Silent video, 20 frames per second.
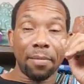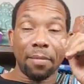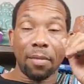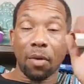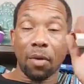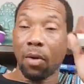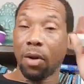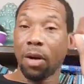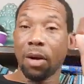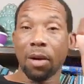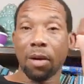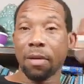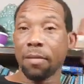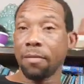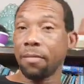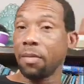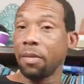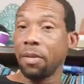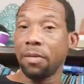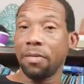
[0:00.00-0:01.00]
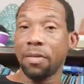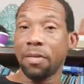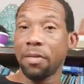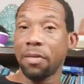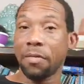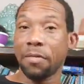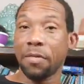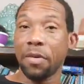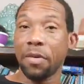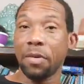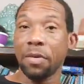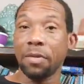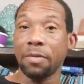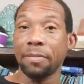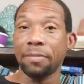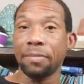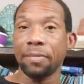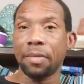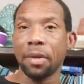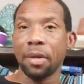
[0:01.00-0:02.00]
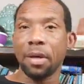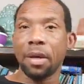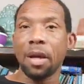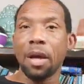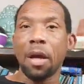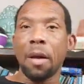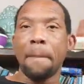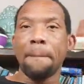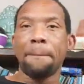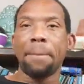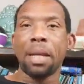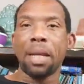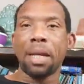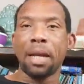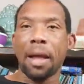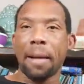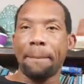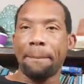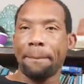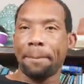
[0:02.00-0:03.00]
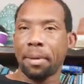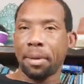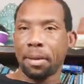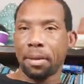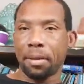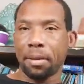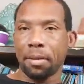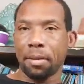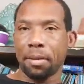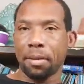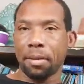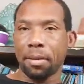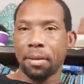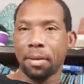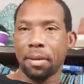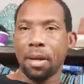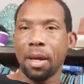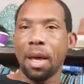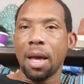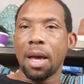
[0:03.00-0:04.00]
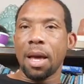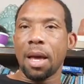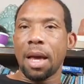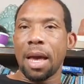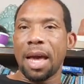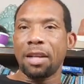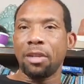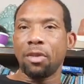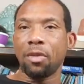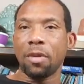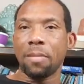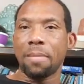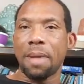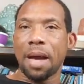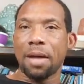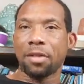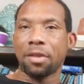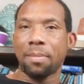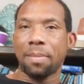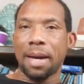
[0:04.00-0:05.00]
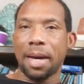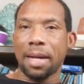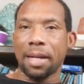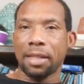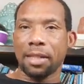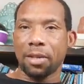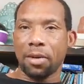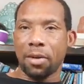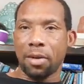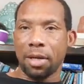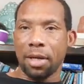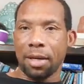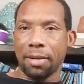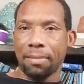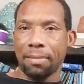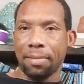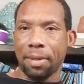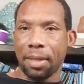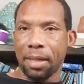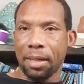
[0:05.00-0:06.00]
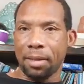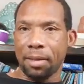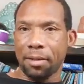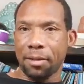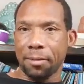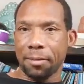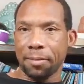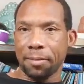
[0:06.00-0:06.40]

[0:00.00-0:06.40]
Or, if you have your phone, pull it up and do the mathematics on them, please.